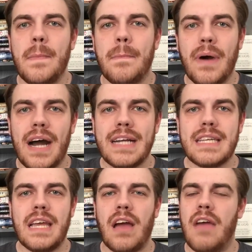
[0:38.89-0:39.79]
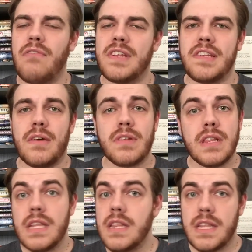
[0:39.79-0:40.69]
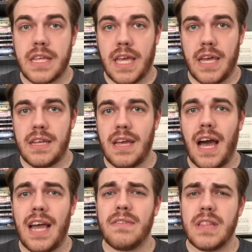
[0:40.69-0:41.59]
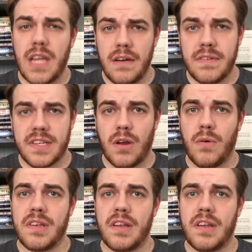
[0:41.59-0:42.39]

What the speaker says: But ever since I was a little kid, I have loved Star Wars.